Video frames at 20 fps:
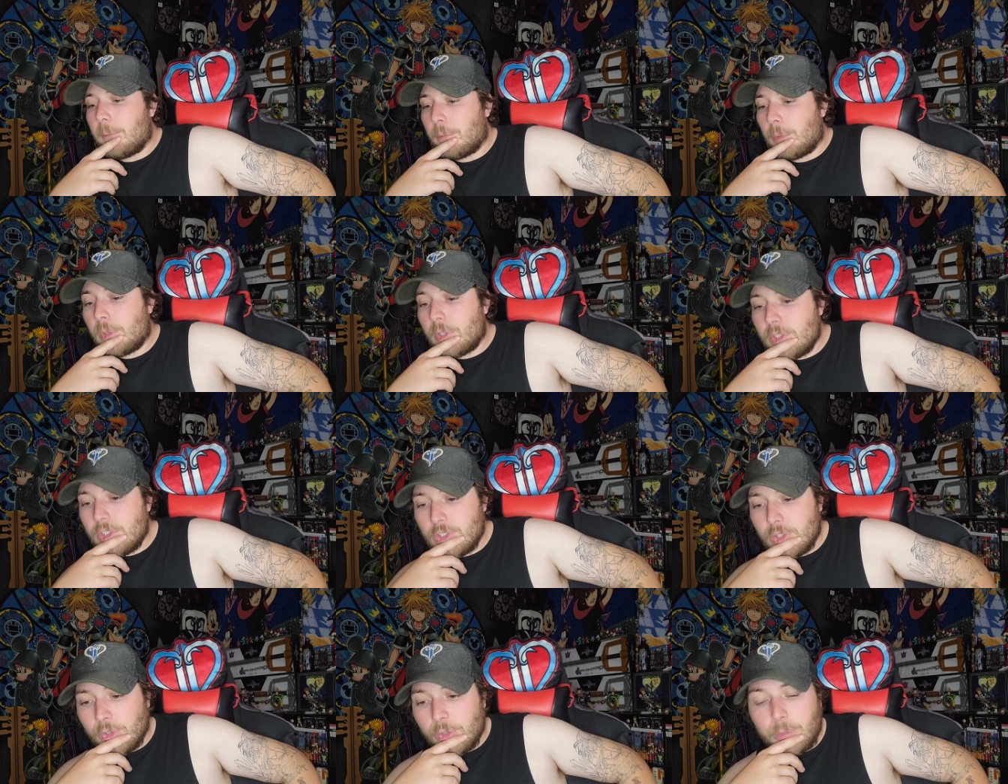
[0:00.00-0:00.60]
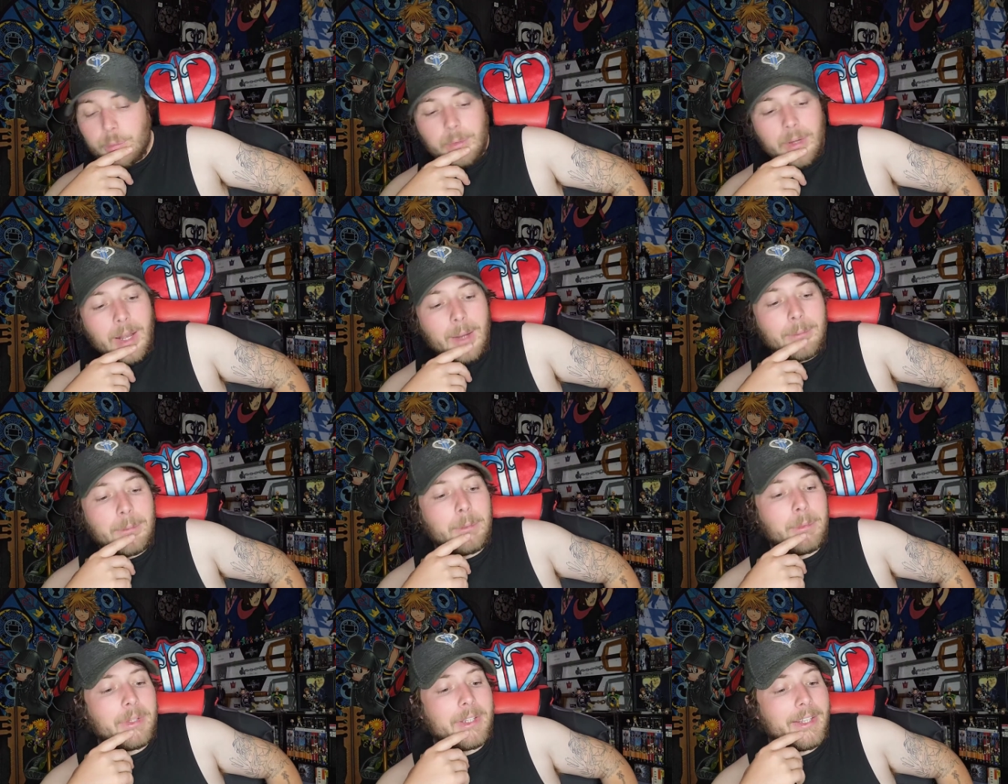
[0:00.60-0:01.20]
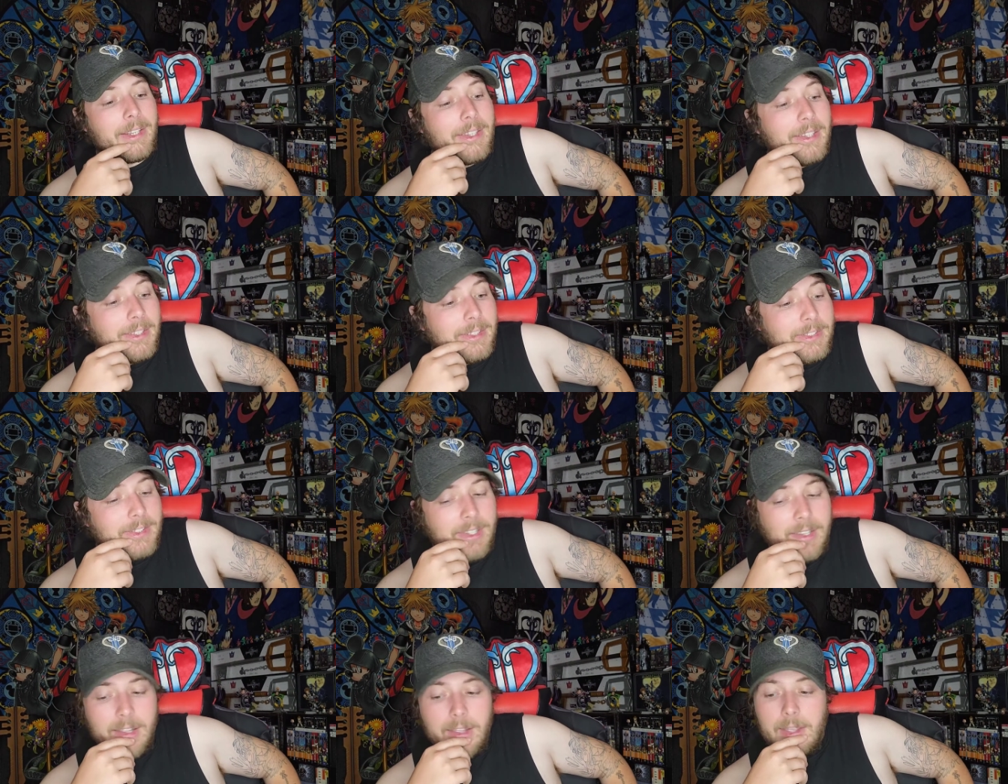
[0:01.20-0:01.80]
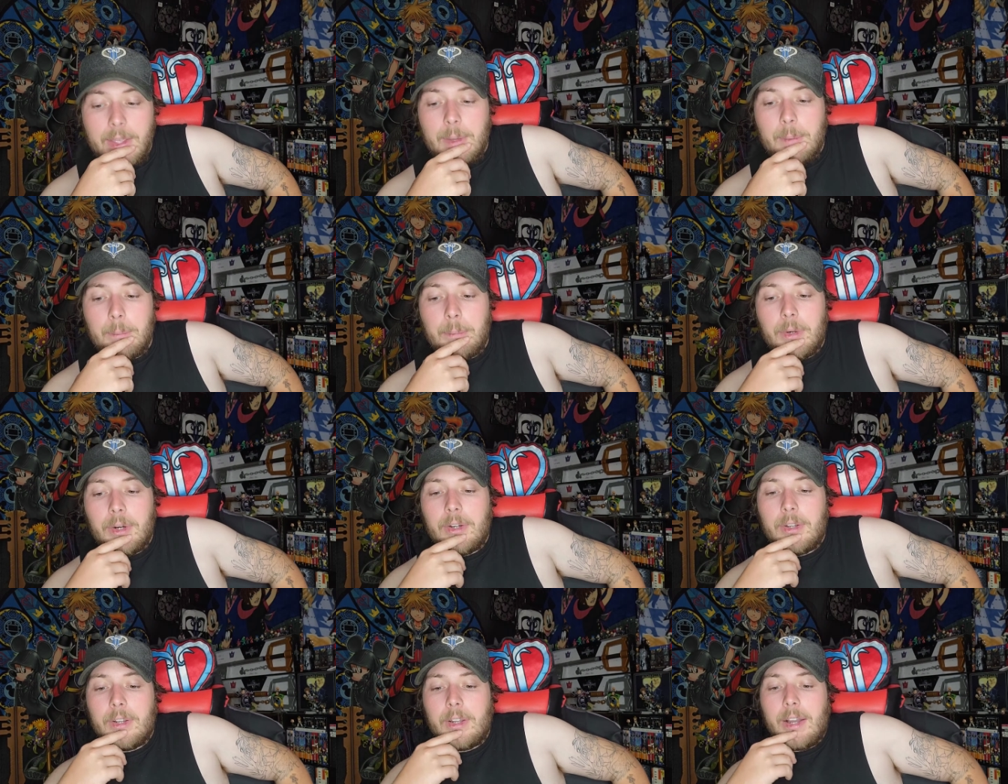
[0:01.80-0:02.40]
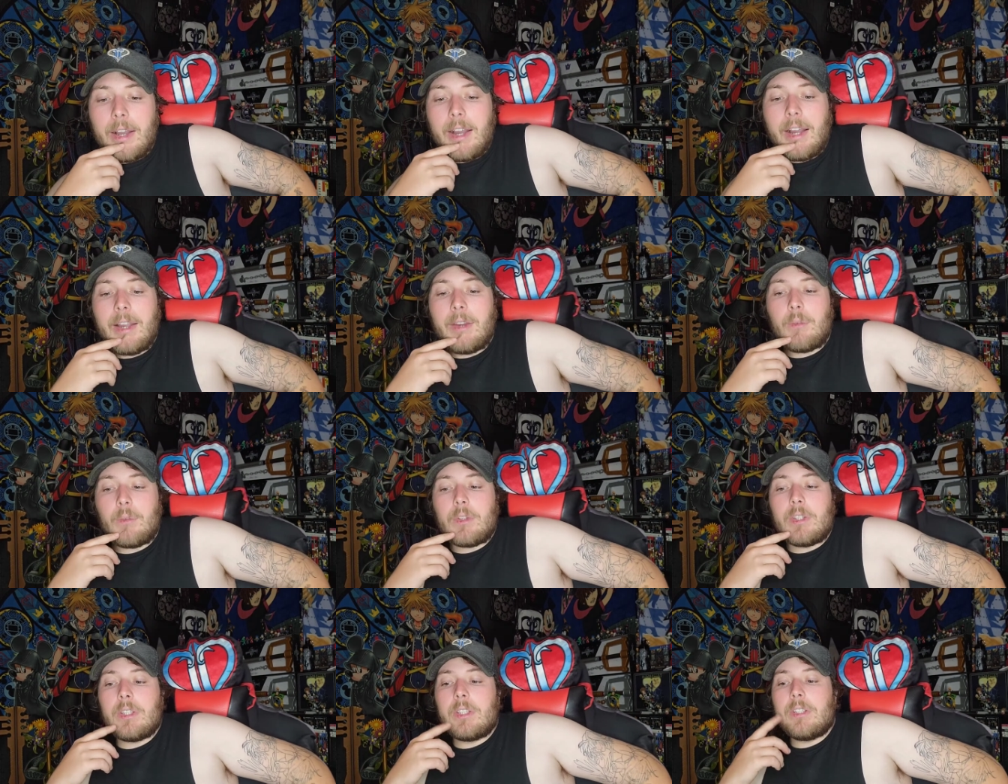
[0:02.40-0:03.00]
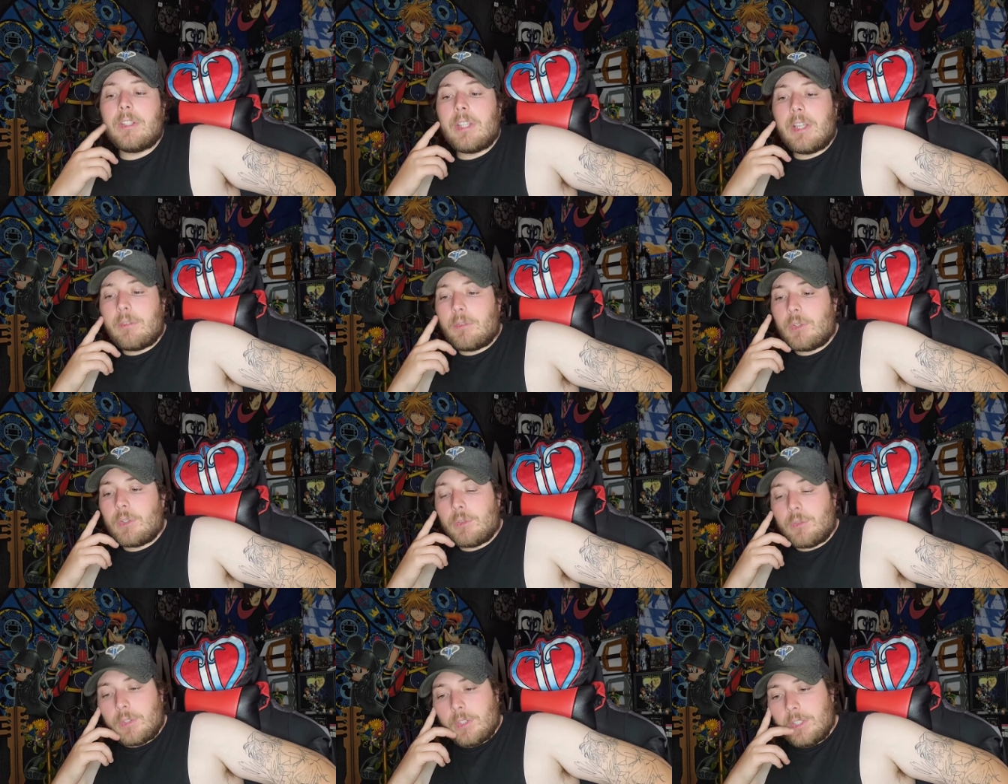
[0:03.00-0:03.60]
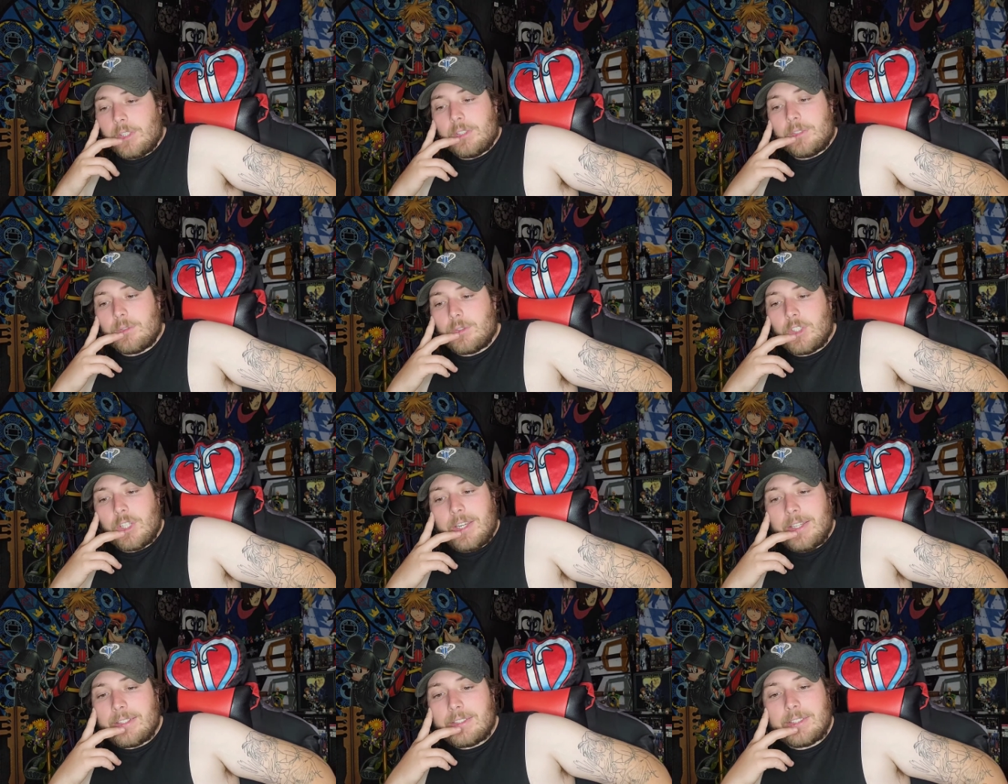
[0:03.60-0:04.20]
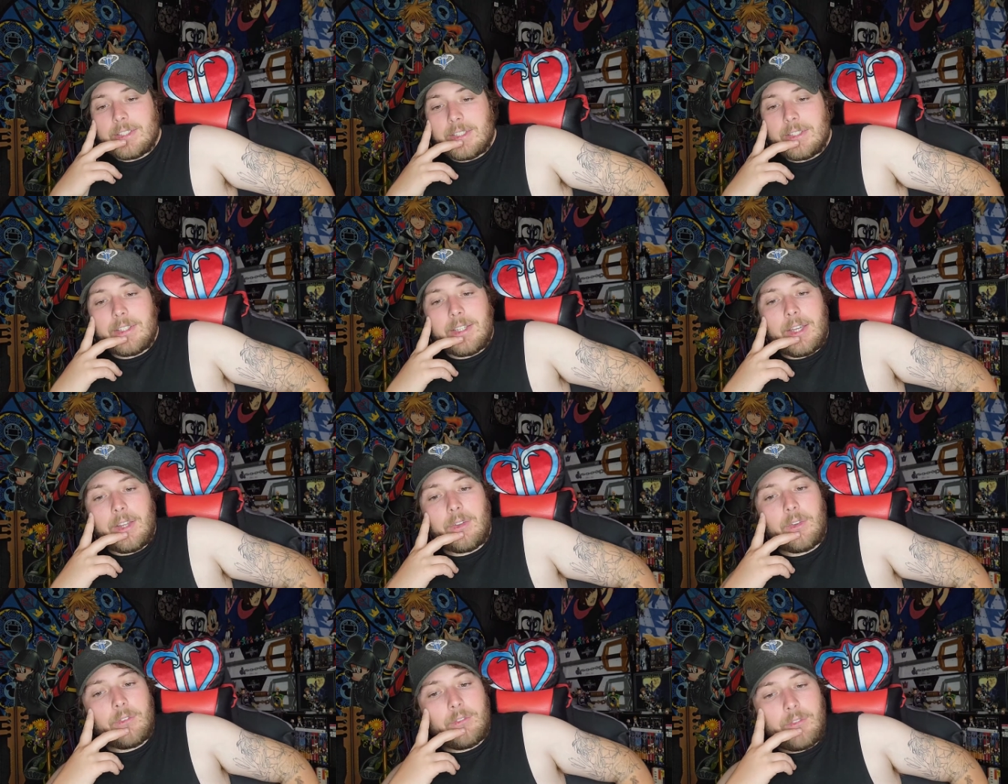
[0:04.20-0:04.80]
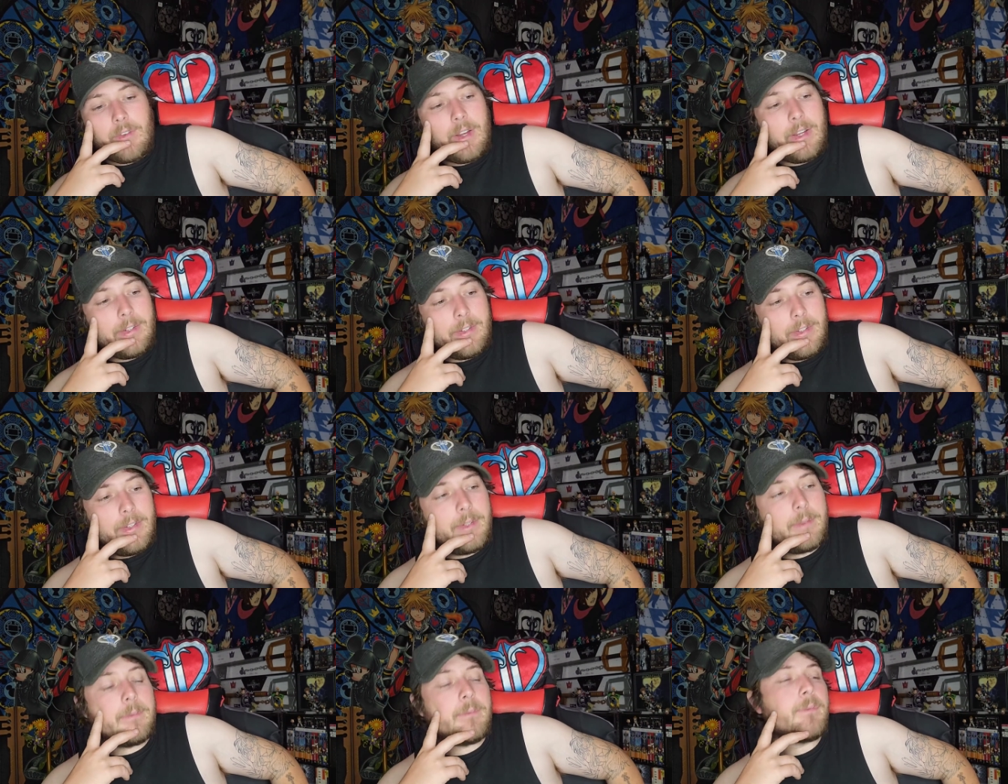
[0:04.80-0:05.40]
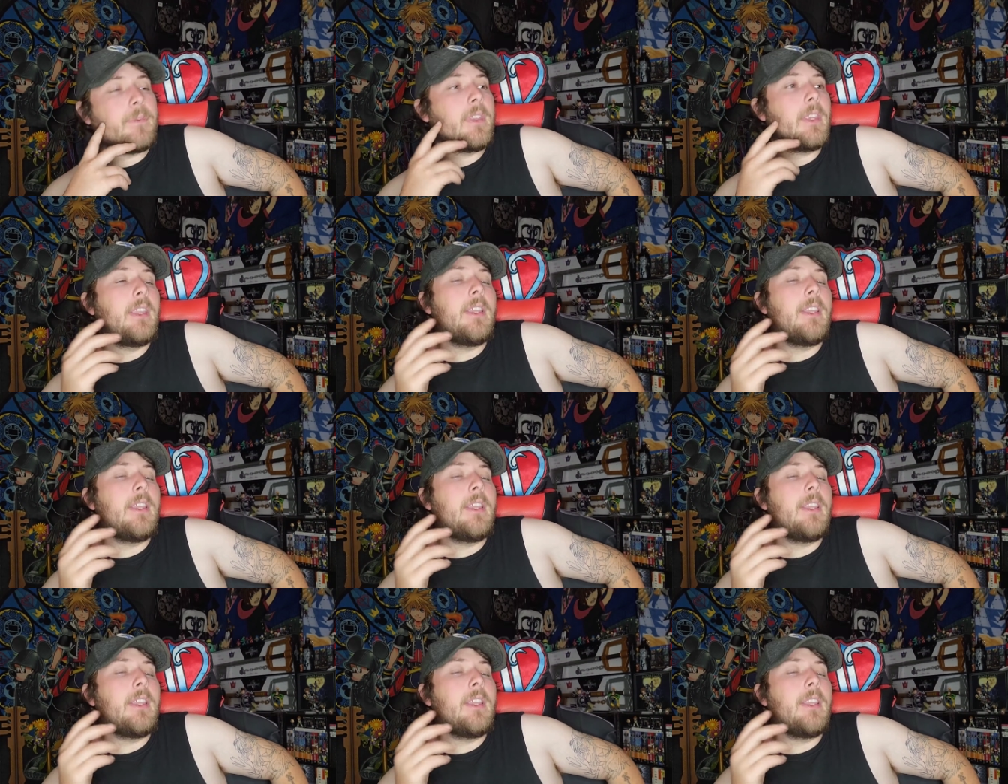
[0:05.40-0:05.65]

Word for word: I'm pretty sure there probably is, but I really never really chased it down to find it.